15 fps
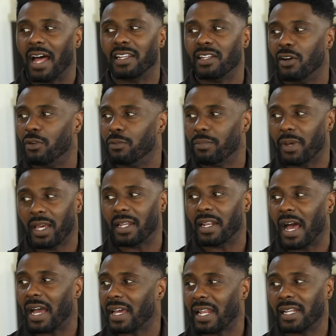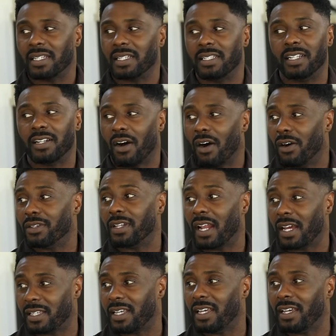I know, man, I gotta get all that
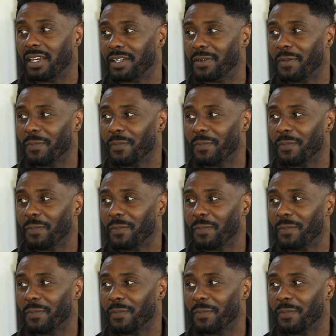I can.